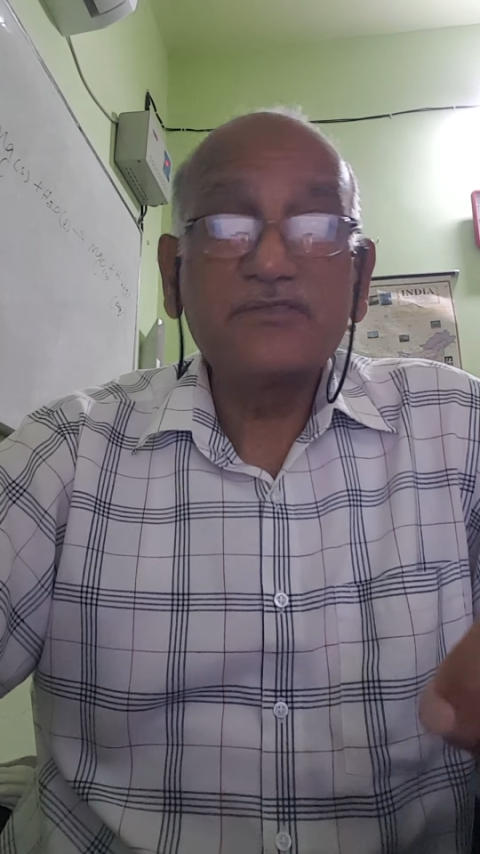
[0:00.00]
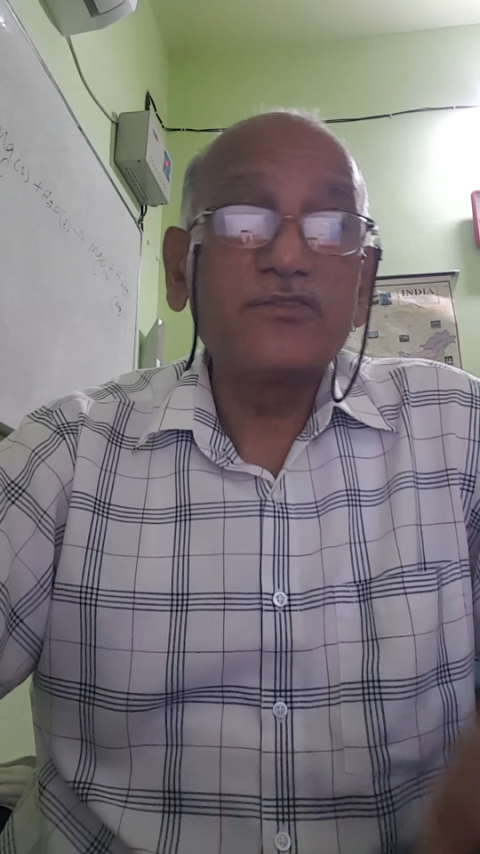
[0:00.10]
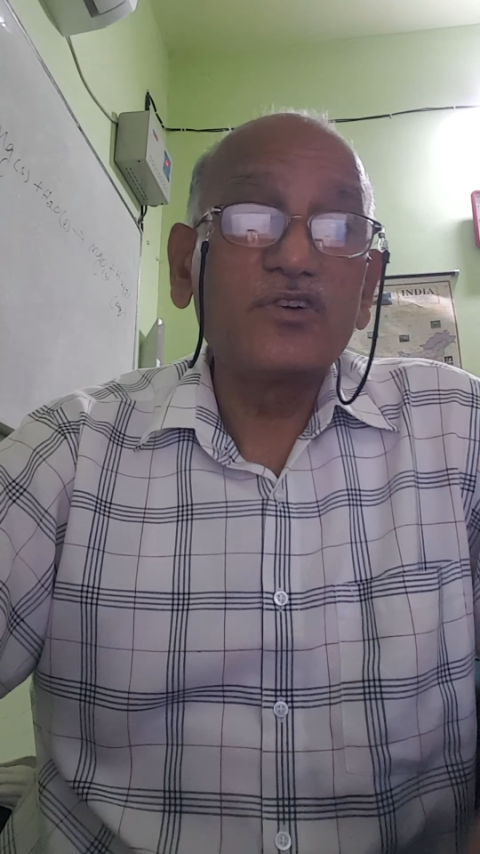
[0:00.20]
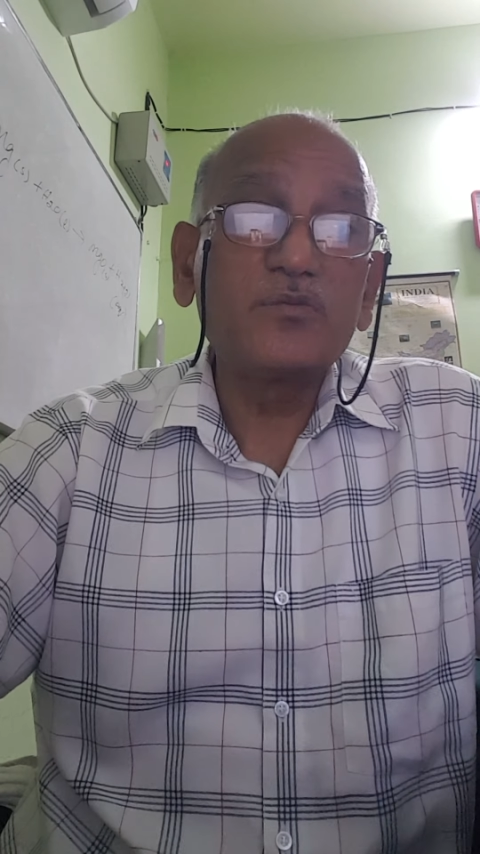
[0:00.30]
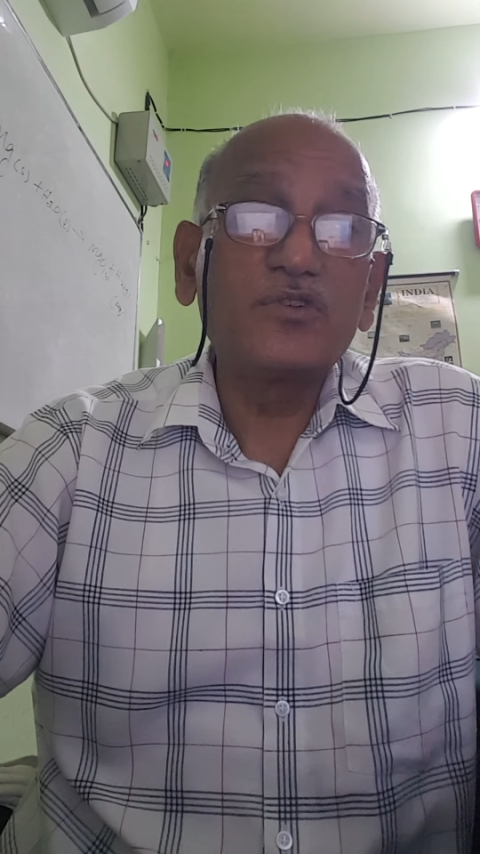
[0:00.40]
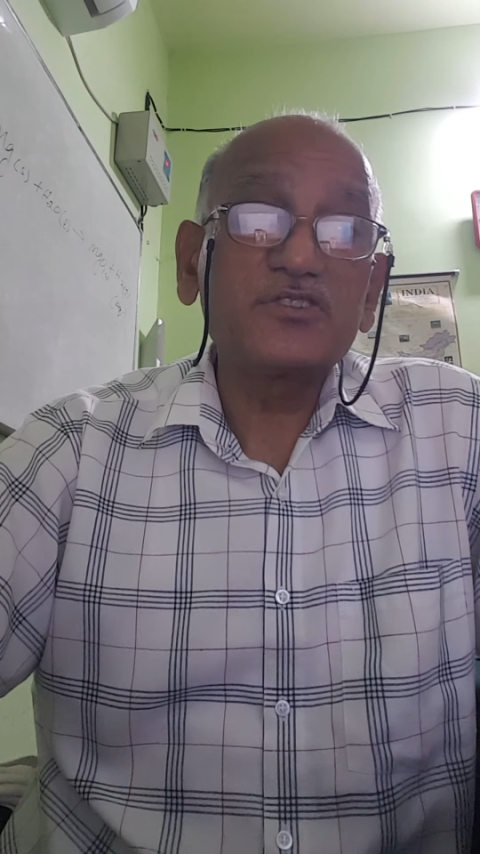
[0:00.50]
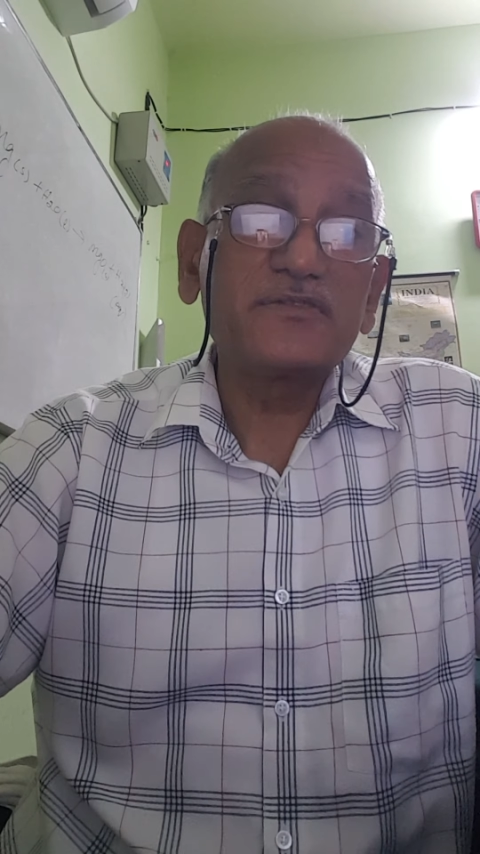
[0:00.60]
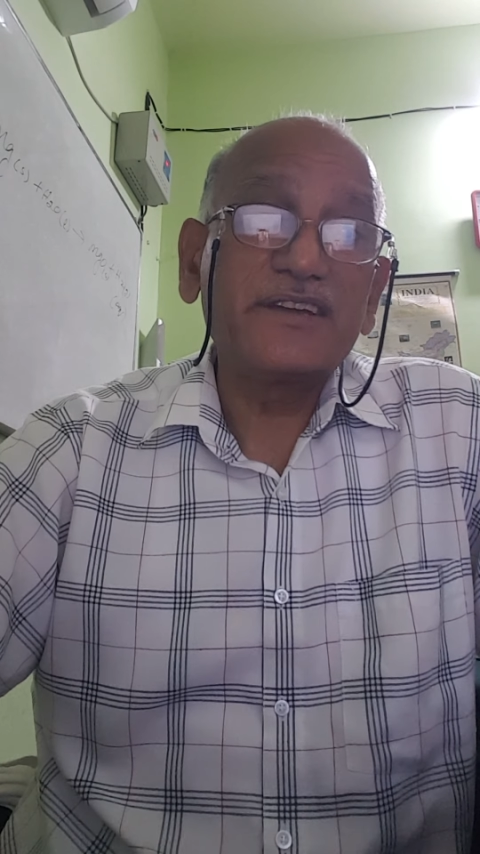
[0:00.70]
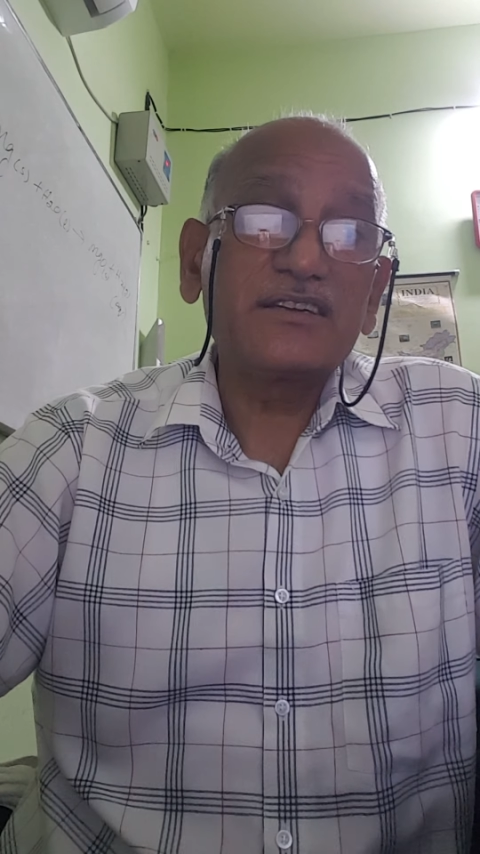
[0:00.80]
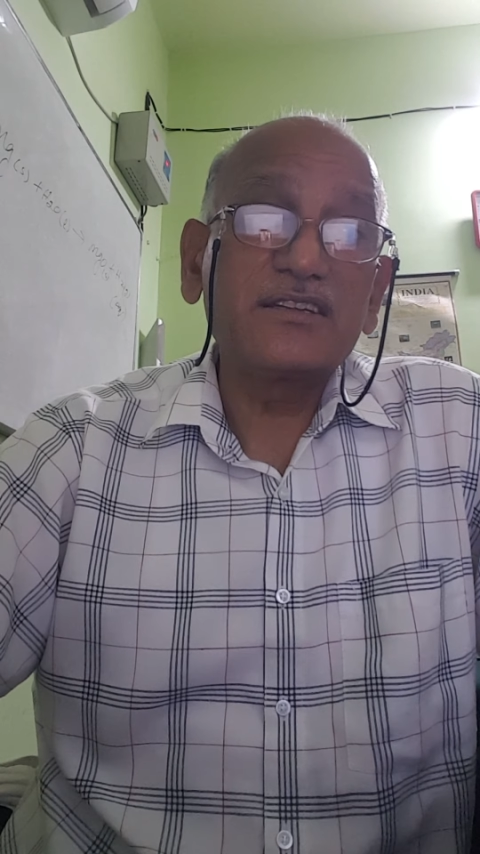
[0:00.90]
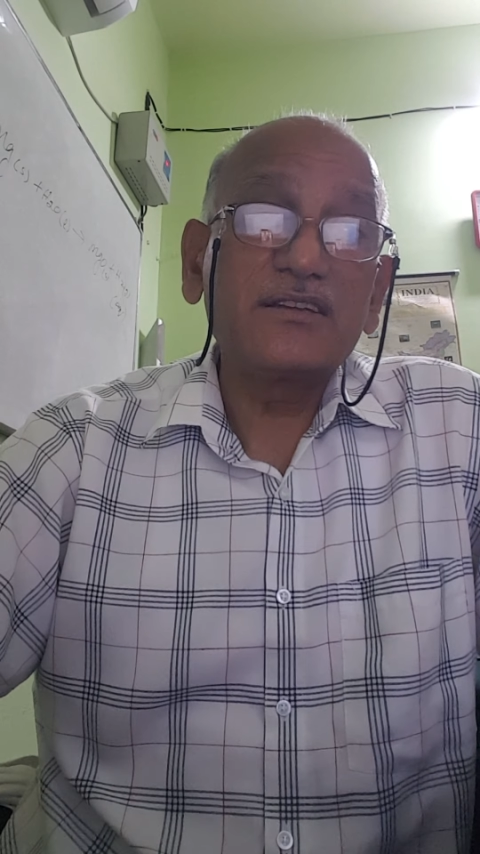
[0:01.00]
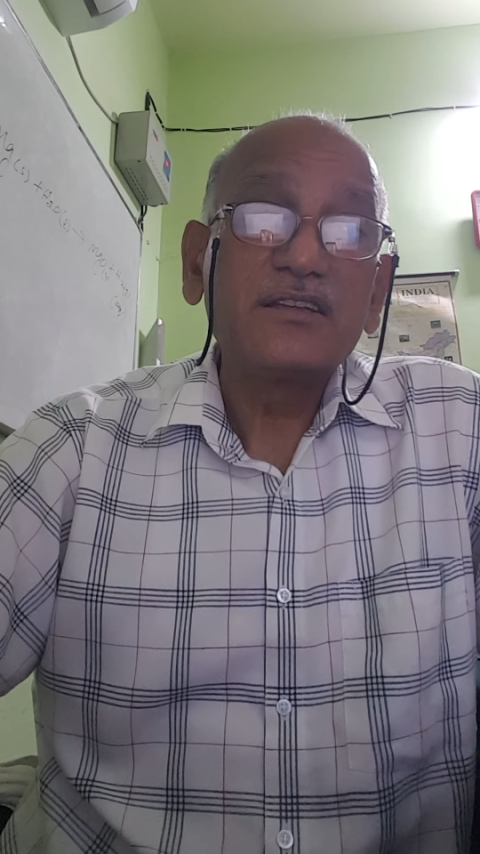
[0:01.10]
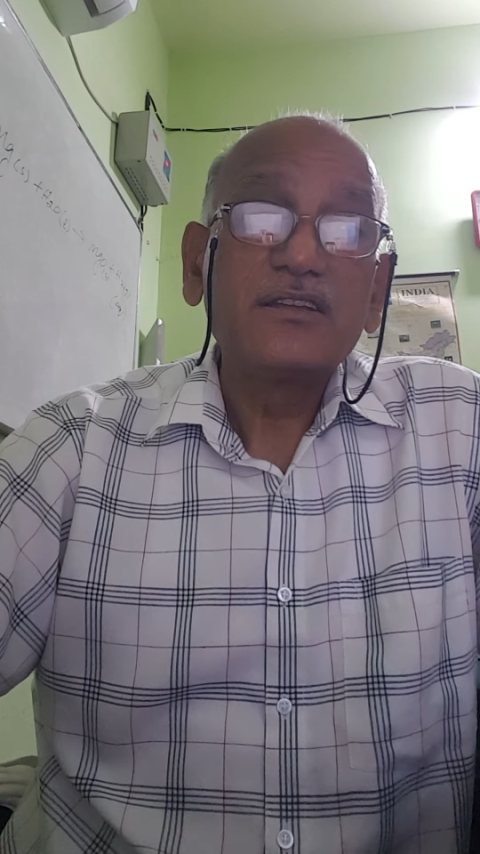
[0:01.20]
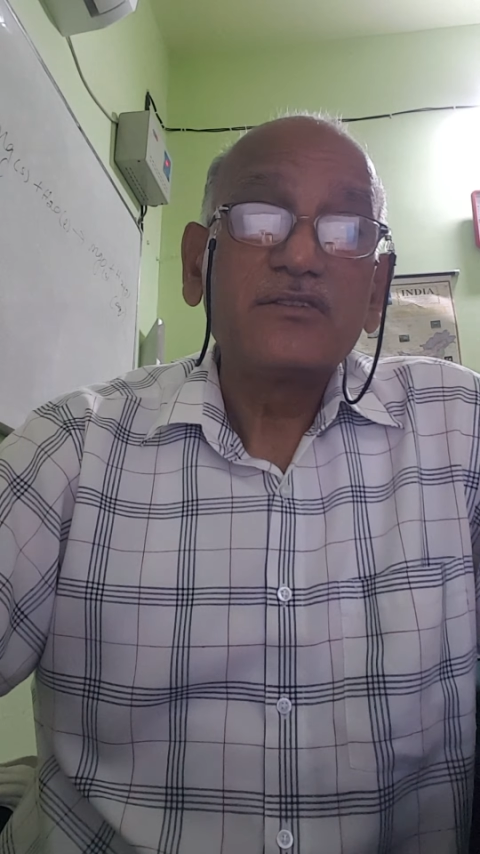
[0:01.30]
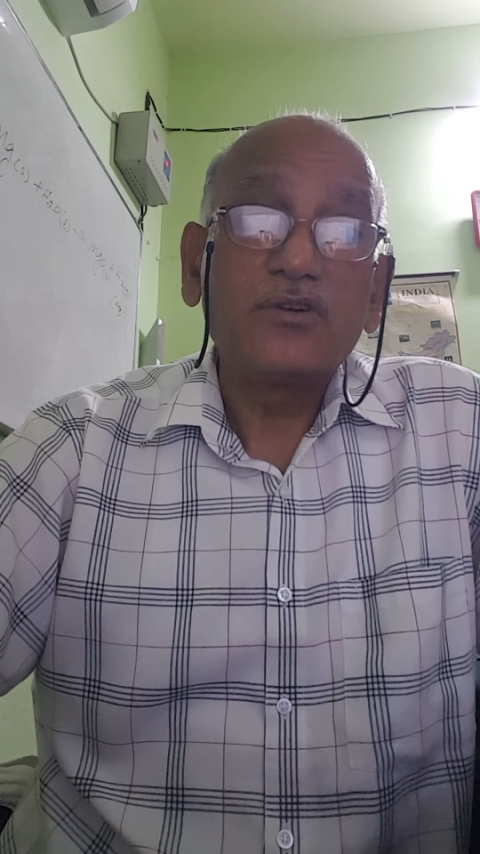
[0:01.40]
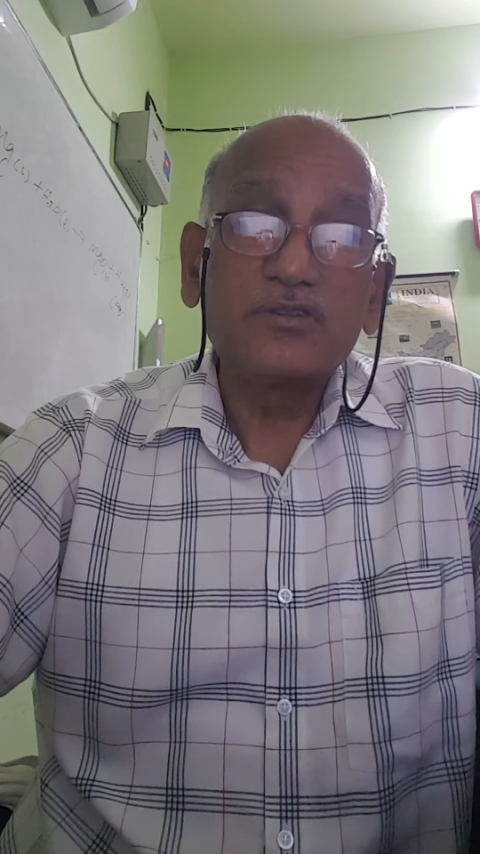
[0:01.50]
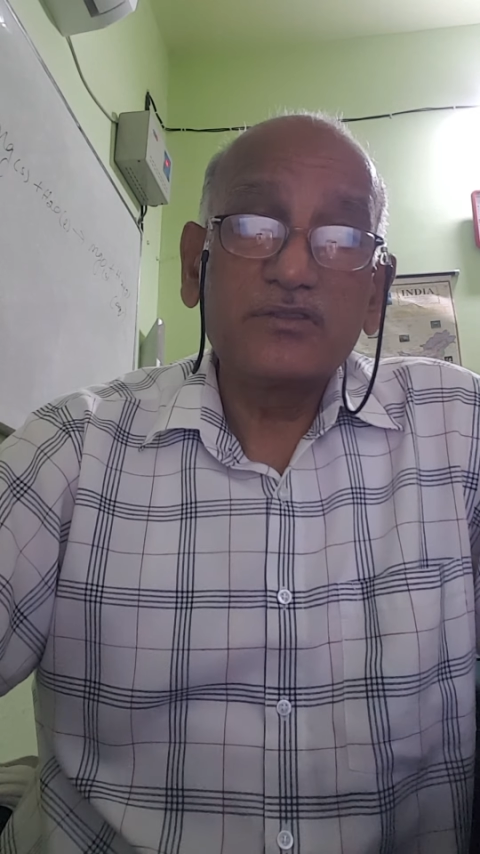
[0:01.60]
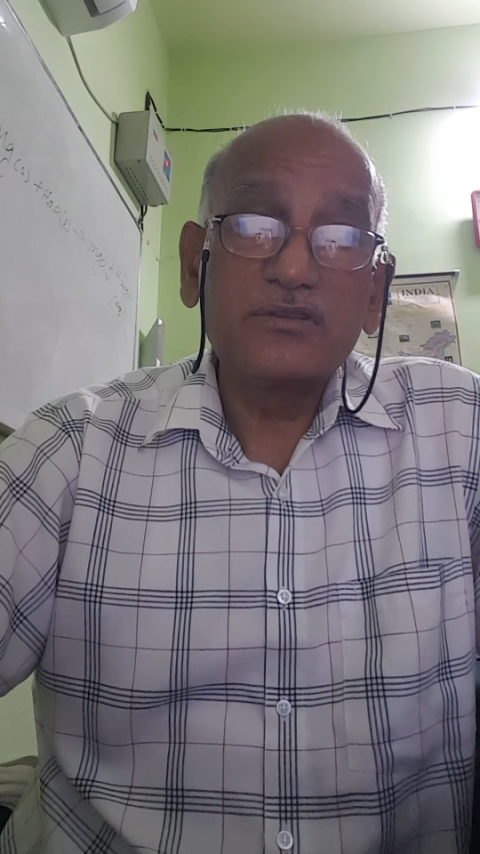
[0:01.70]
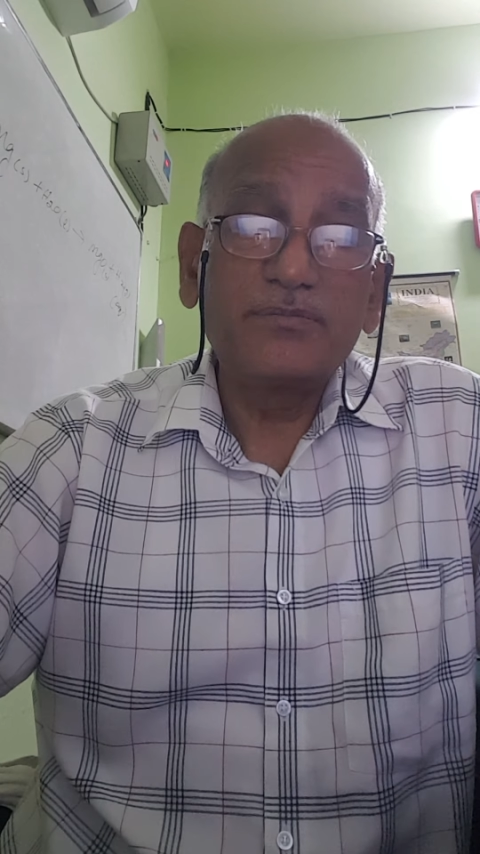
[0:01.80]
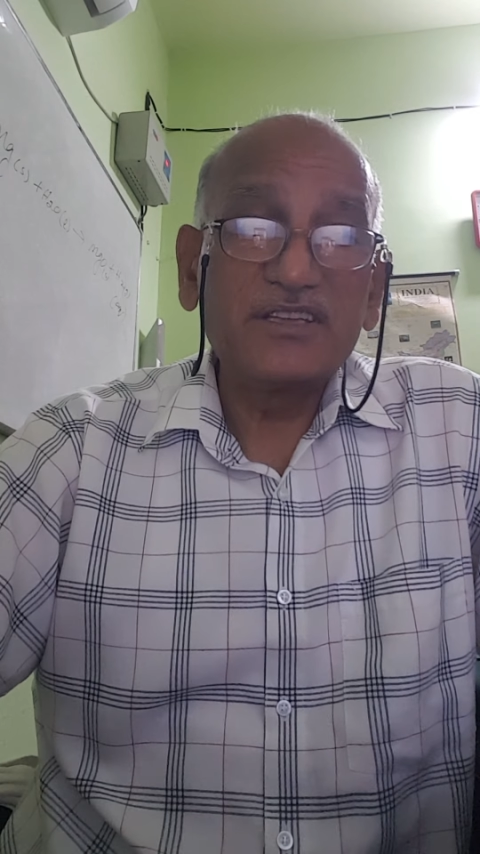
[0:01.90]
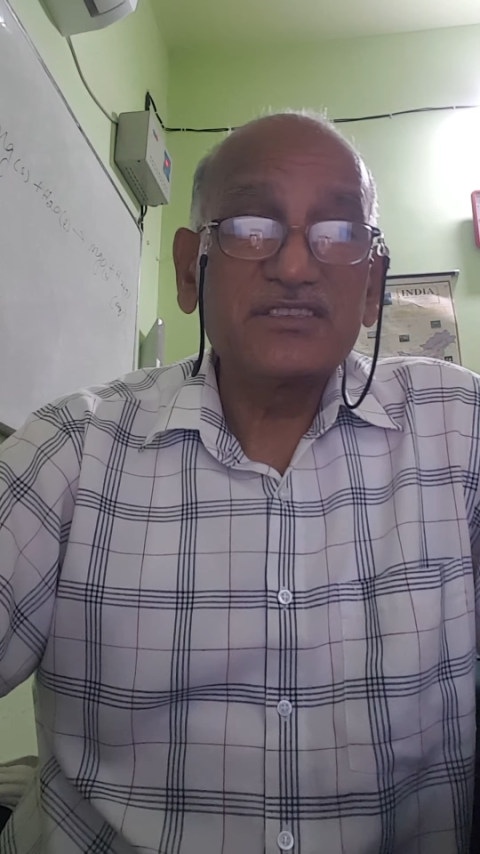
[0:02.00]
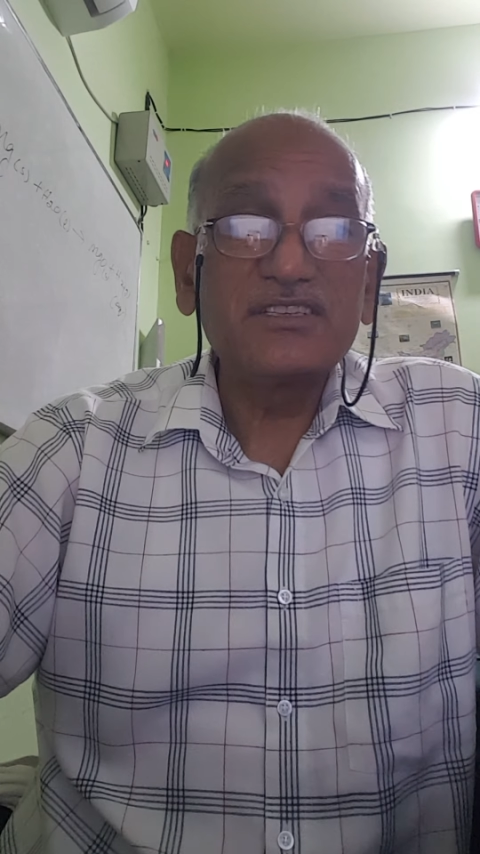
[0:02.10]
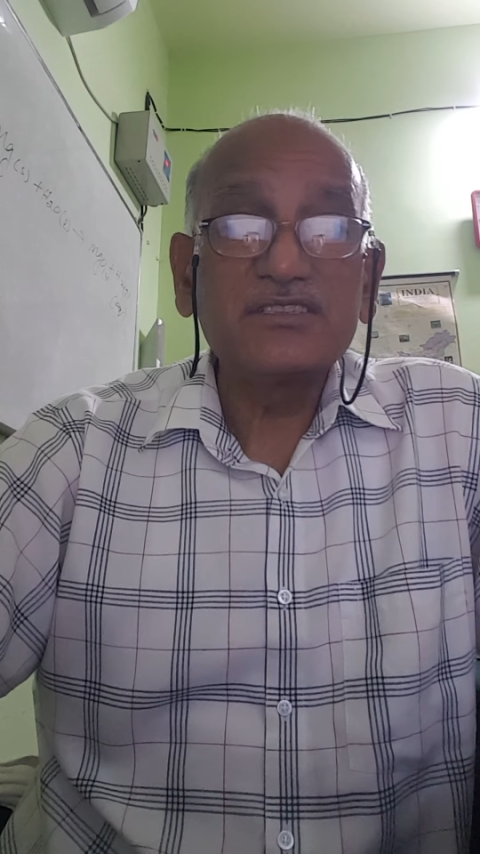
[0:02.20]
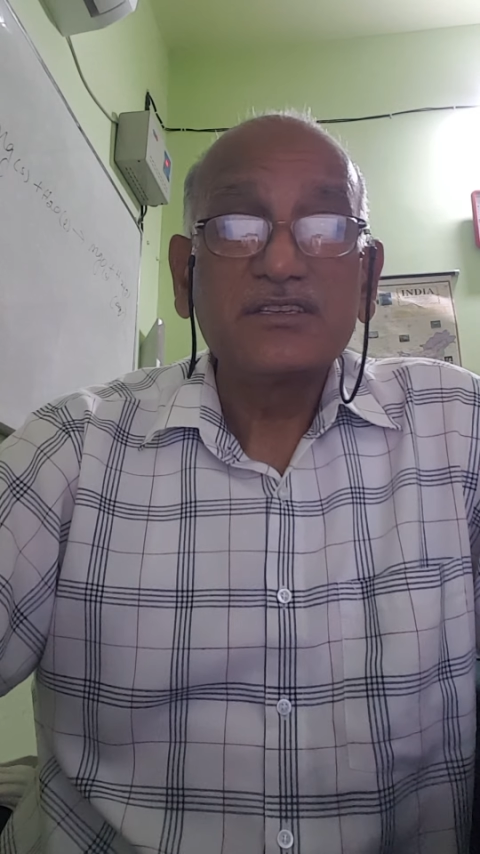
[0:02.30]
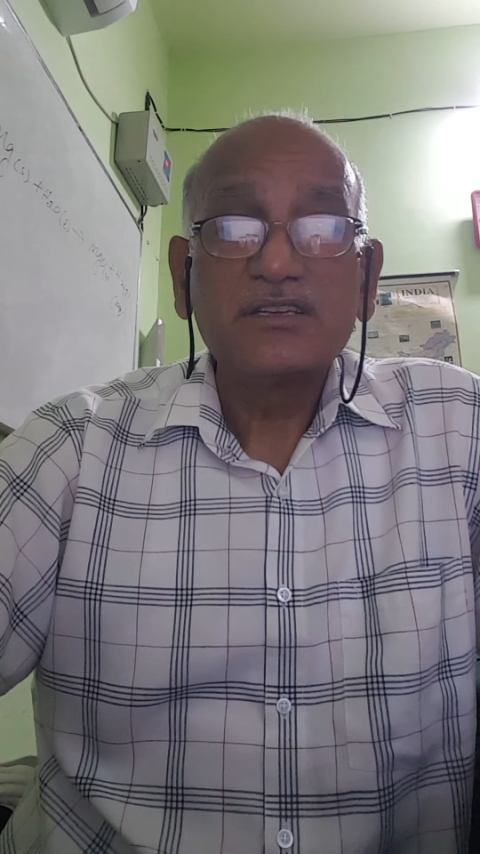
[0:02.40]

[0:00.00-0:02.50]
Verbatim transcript: foremost factor on basis